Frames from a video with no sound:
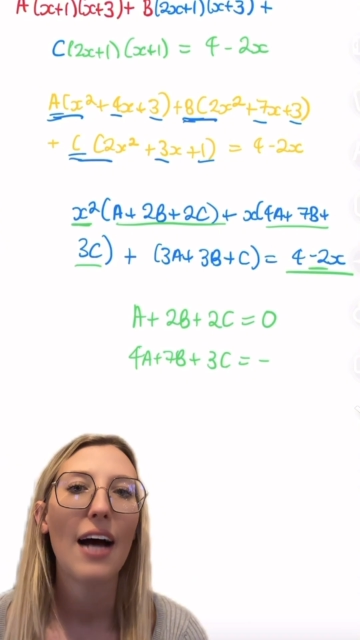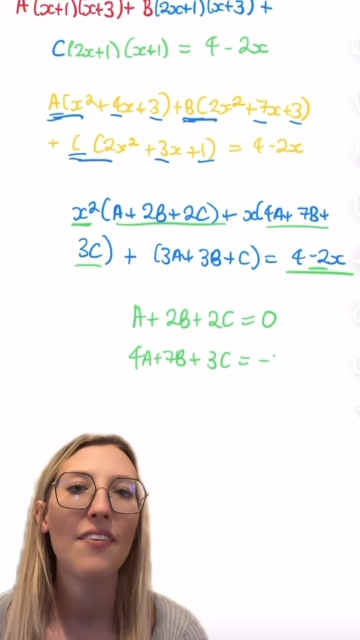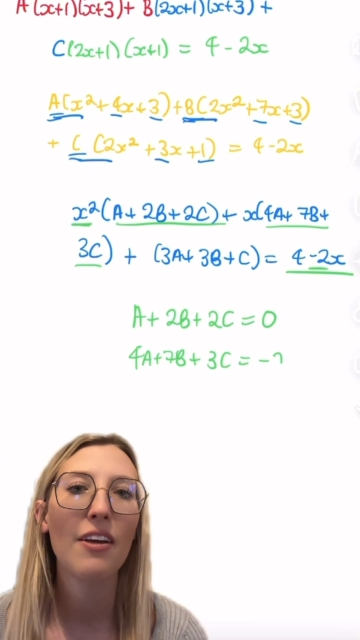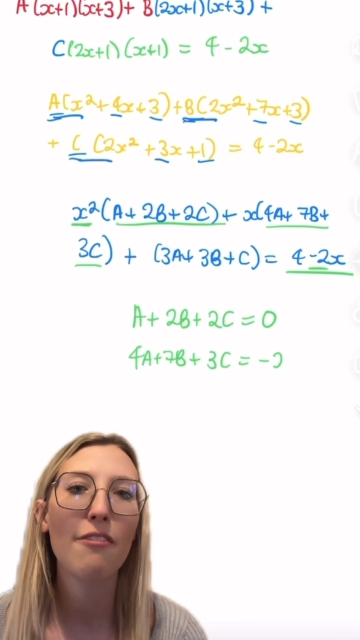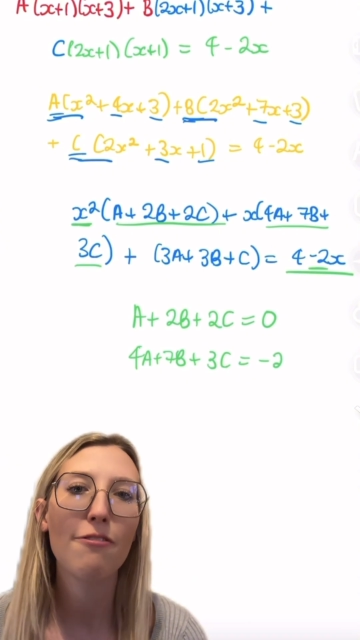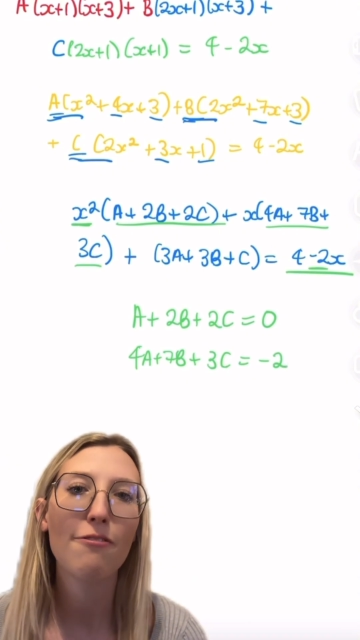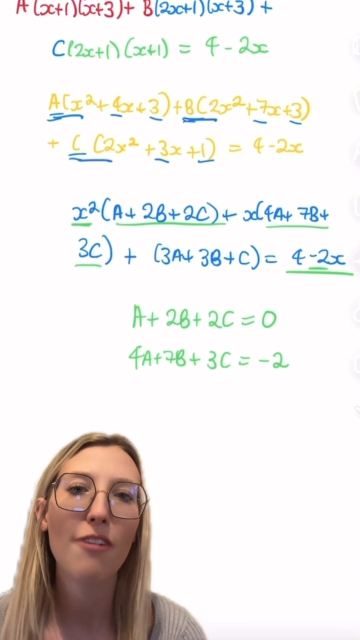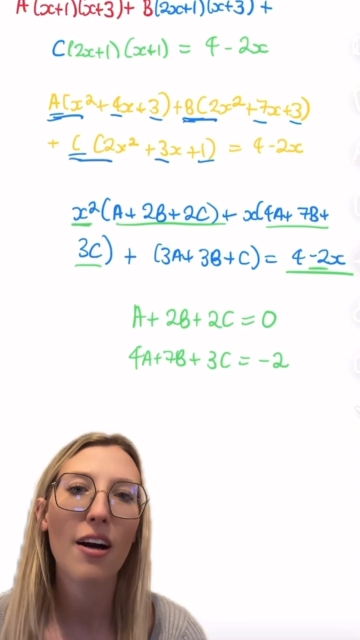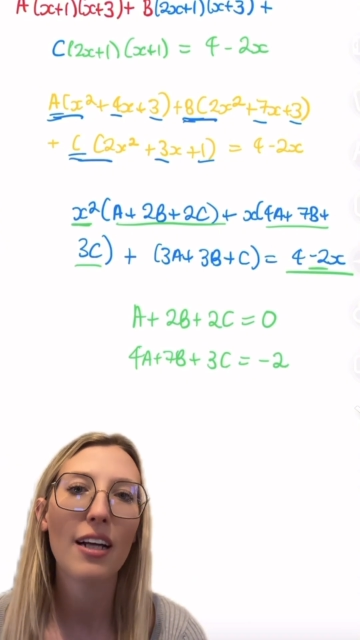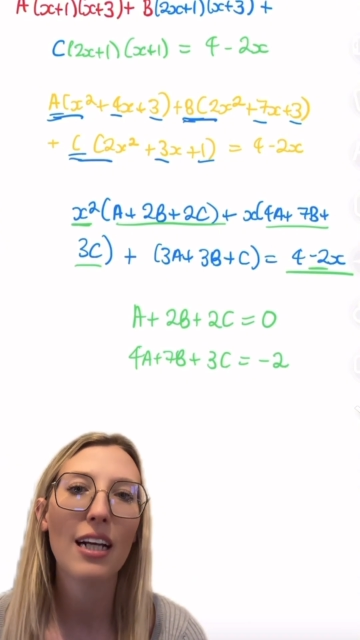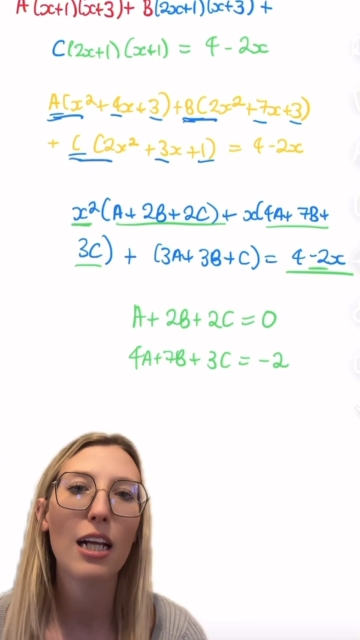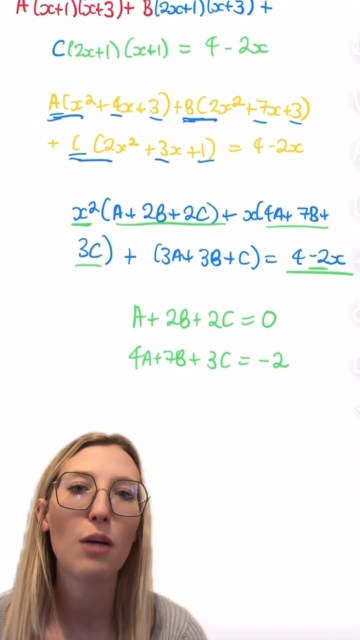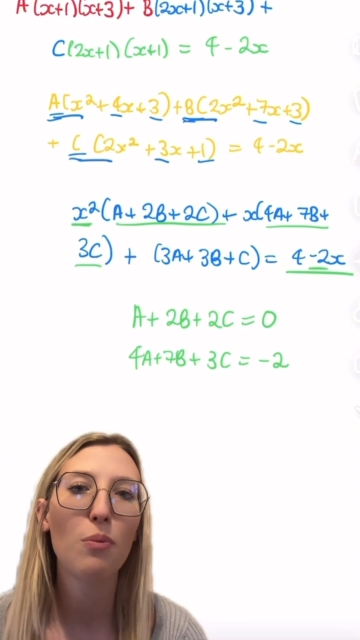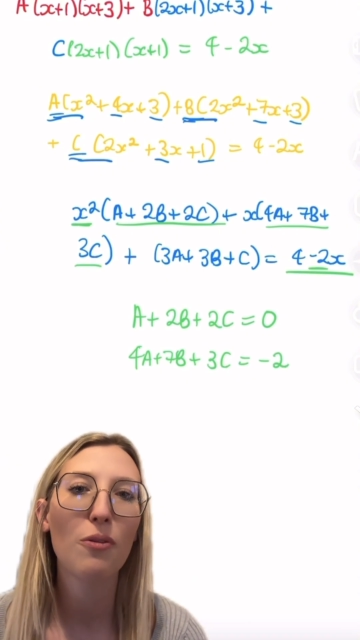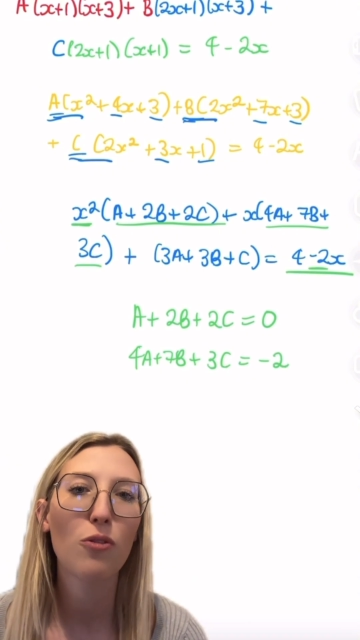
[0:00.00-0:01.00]
And then
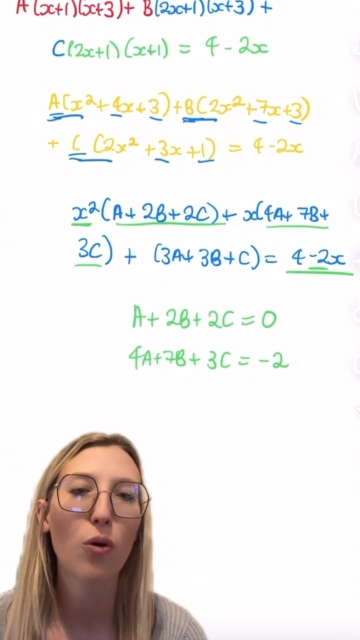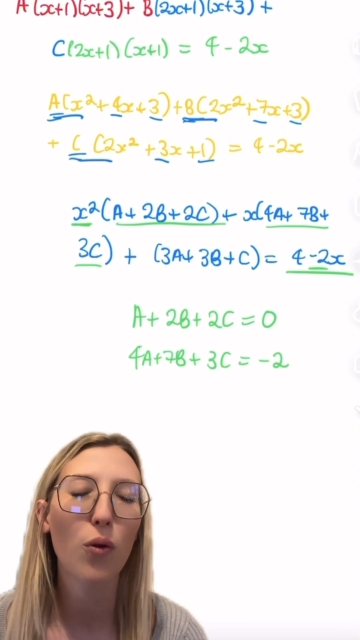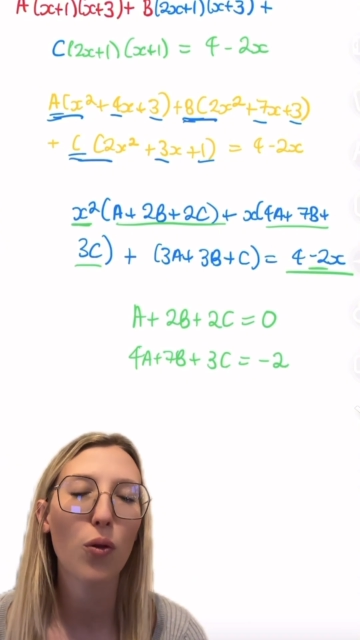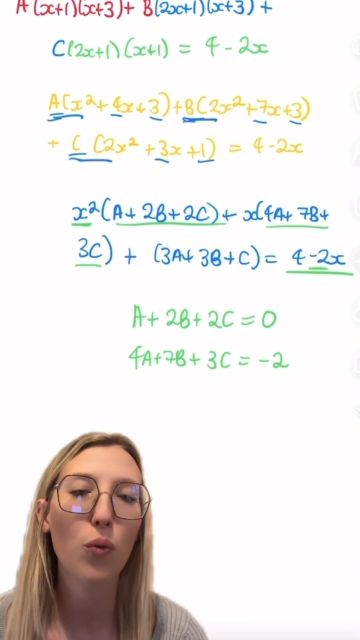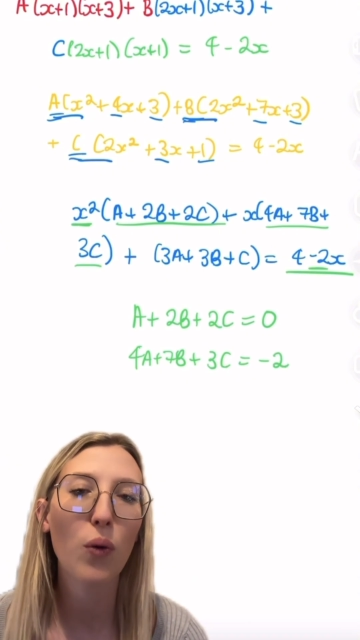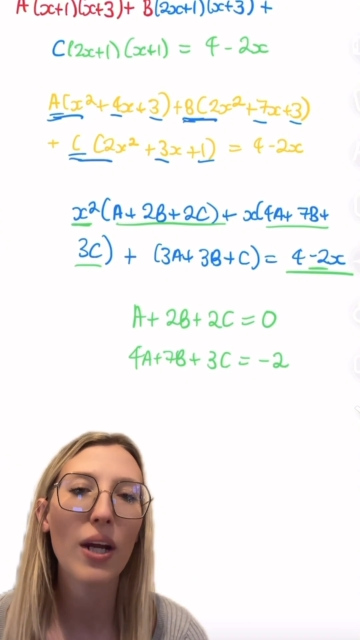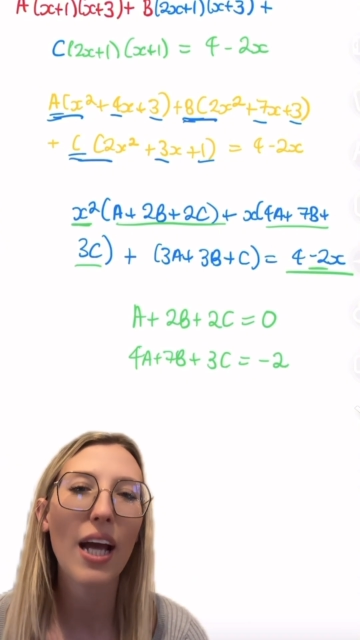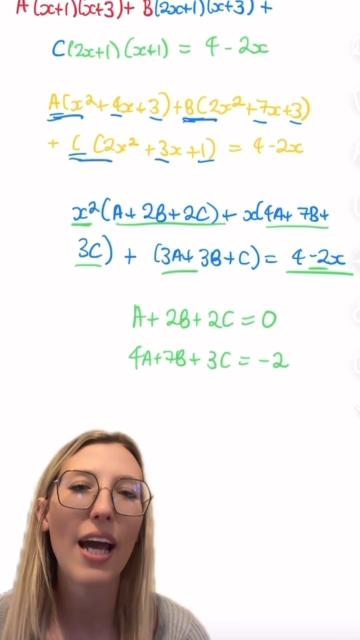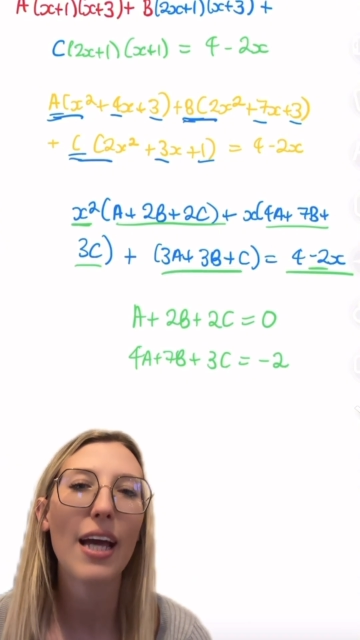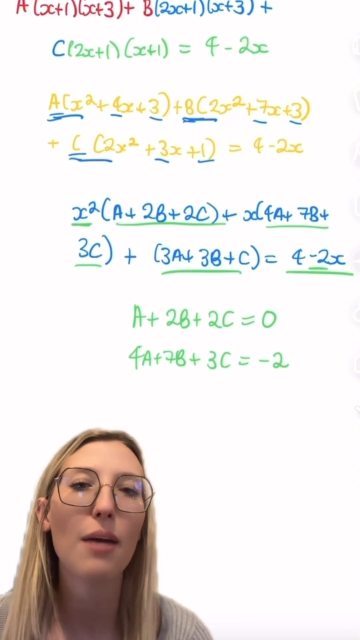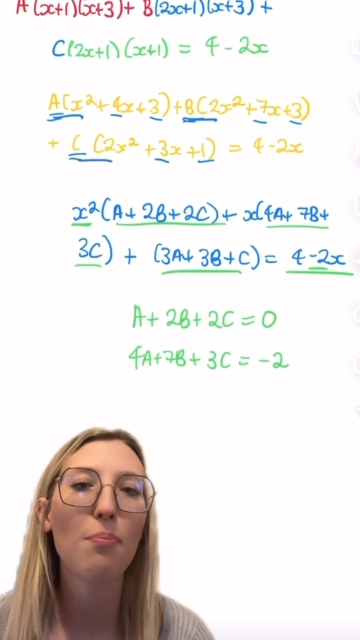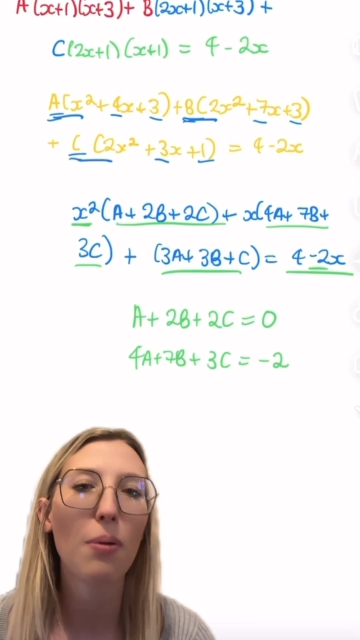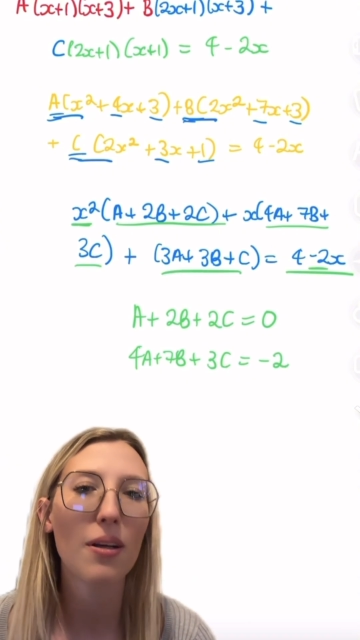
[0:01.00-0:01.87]
finally, we've got 3a